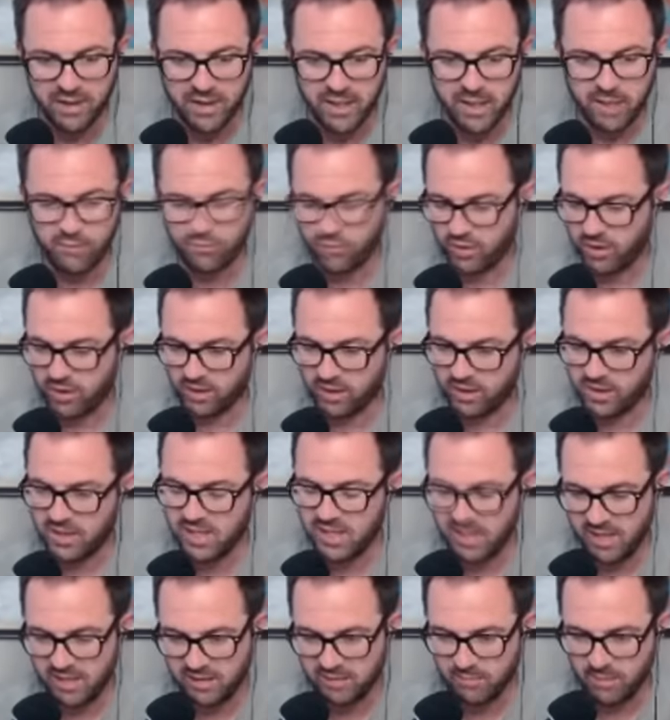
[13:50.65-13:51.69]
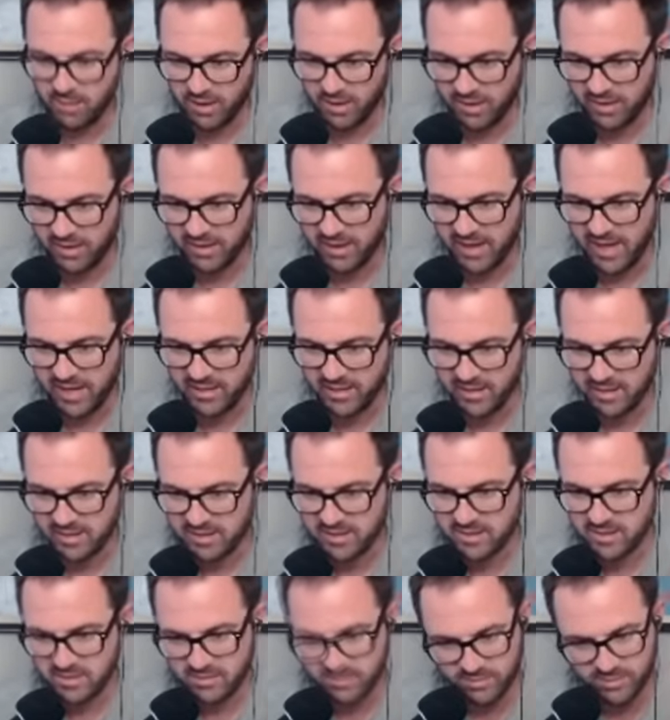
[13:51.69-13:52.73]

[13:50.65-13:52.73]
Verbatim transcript: if their kid married an atheist,